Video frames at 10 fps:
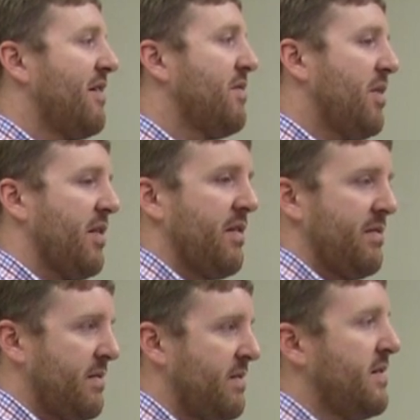every month.
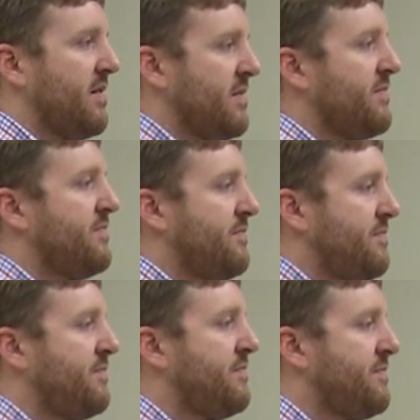
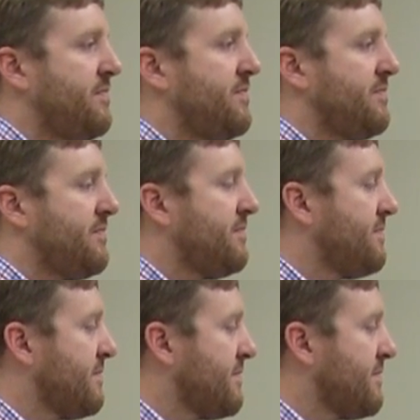Do you take